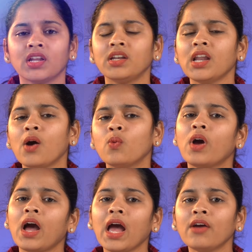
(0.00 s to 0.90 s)
Now,
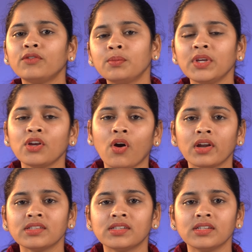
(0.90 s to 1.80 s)
I have to be
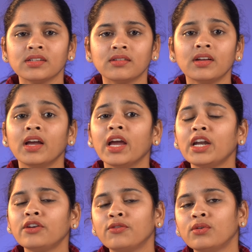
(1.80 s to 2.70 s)
honest here.
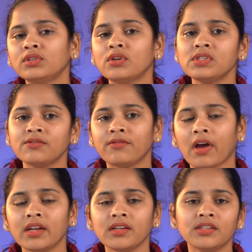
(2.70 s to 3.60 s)
At
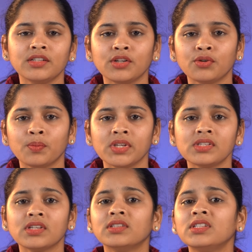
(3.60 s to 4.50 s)
4,599
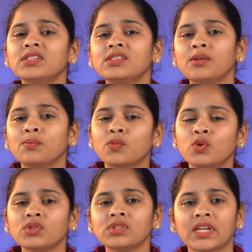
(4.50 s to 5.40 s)
rupees, this is the
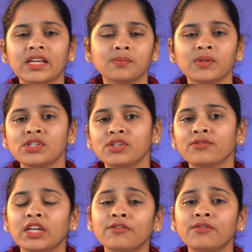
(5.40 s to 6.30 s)
most expensive
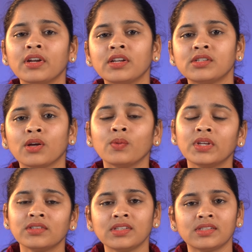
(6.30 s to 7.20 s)
infrared stove
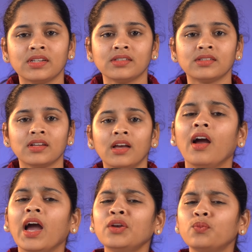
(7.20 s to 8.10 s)
in this list.
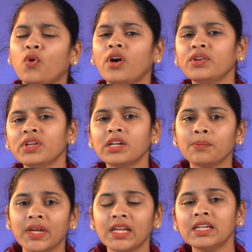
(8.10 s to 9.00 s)
And what you are
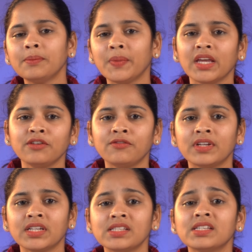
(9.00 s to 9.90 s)
mainly paying for
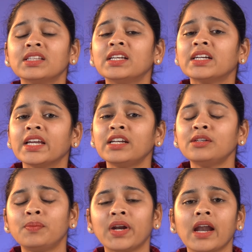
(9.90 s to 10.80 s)
is the
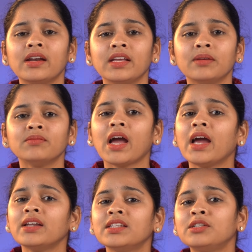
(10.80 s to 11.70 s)
Kent brand name
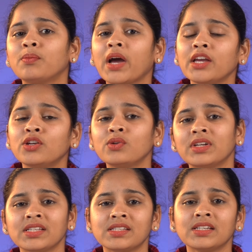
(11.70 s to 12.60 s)
and that
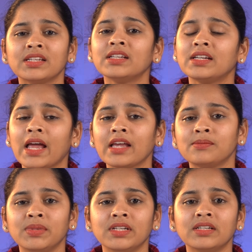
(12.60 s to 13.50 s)
microcrystalline glass
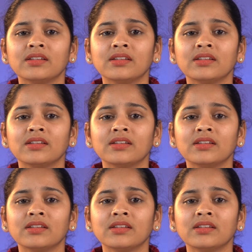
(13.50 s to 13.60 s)
build.